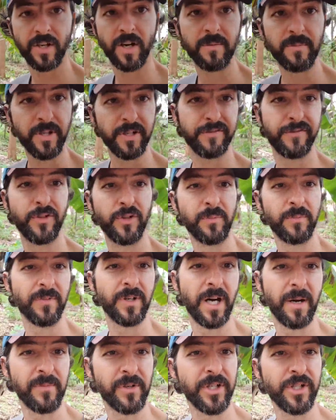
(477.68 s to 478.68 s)
I'm
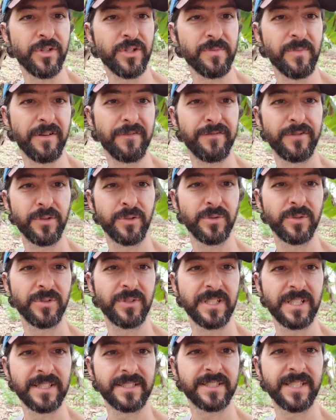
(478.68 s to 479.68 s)
going to use my full
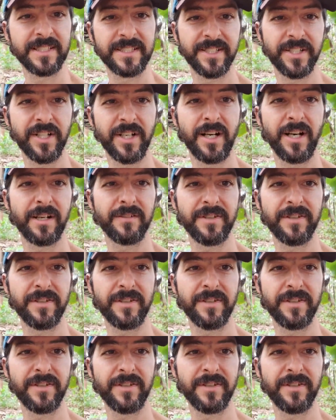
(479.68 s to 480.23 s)
6.5